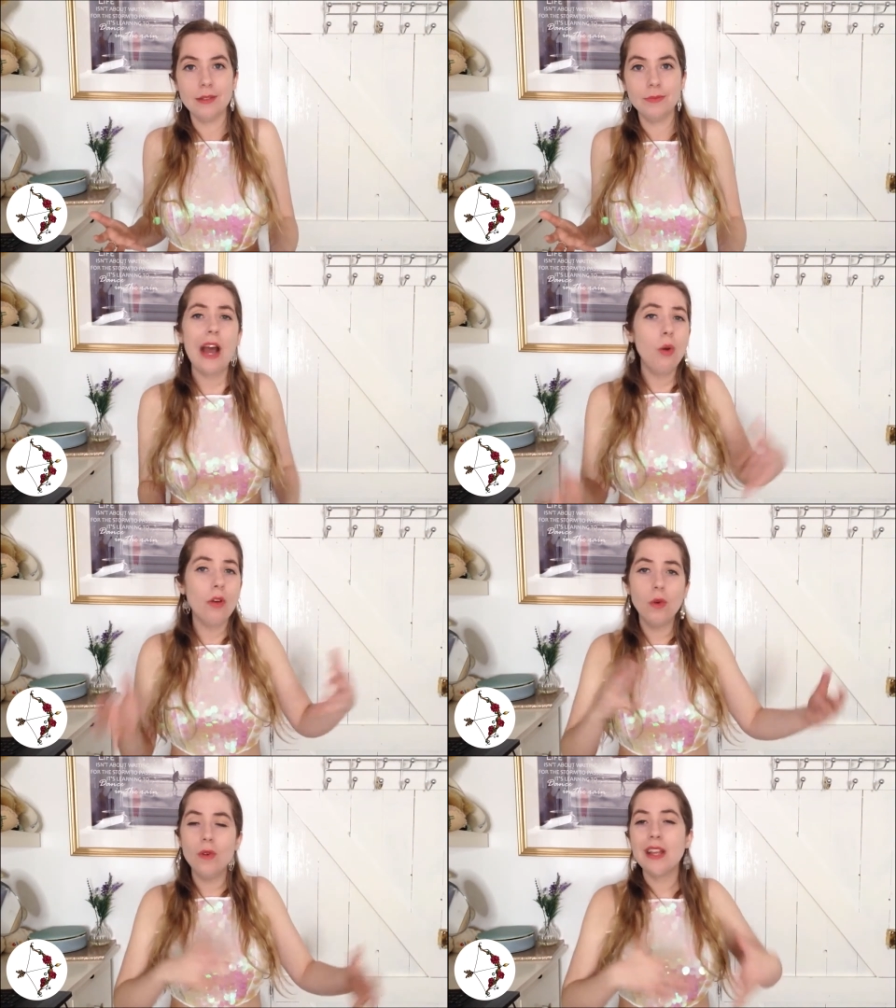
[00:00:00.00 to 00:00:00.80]
Now,
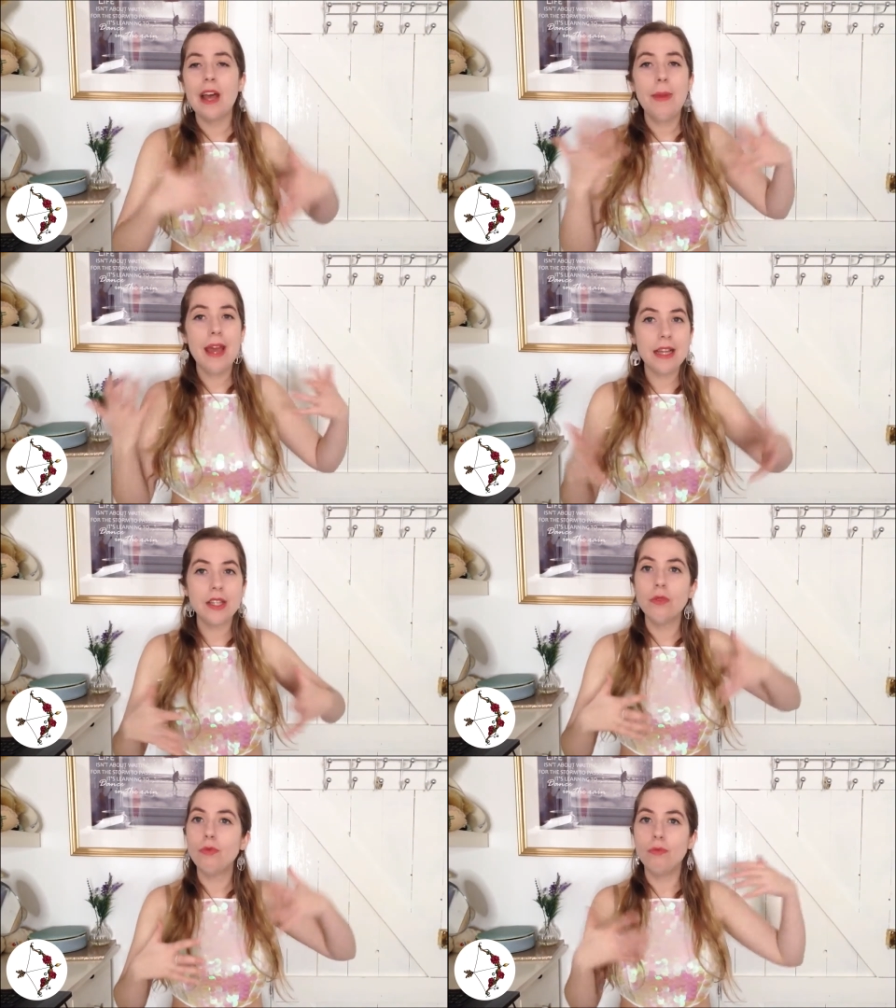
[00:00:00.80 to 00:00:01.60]
of course, I
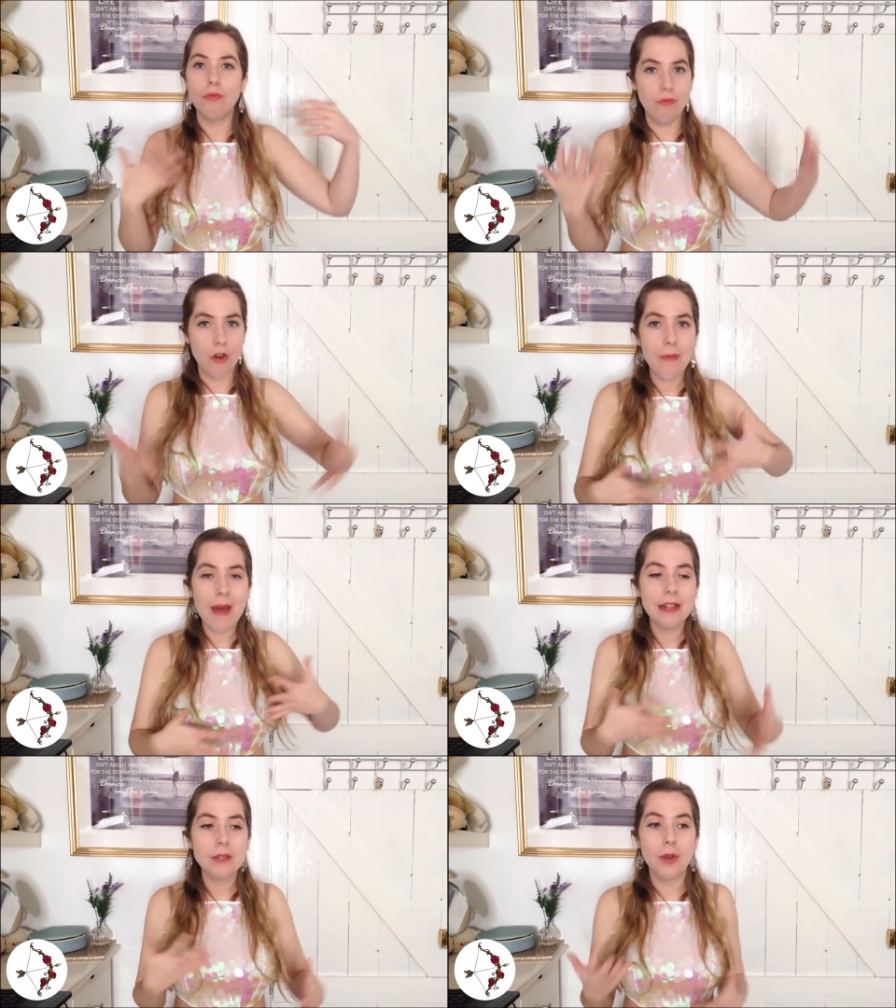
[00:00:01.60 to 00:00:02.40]
picked
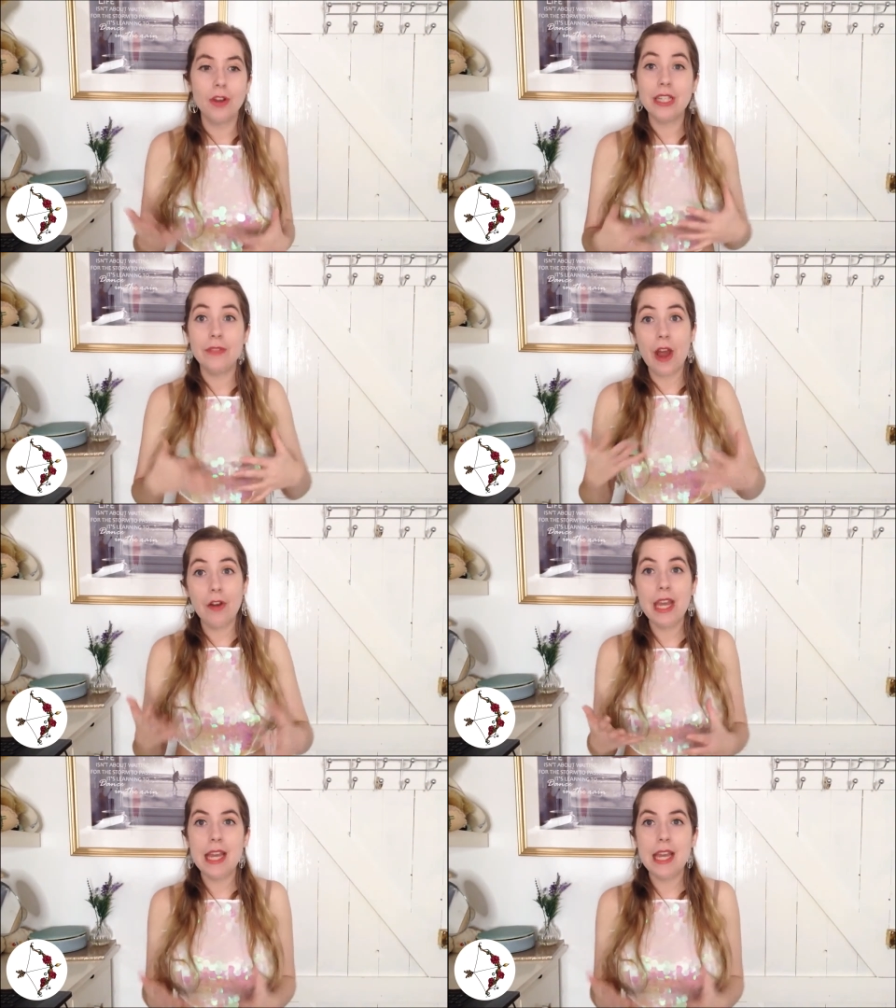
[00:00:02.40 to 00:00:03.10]
romance because it's very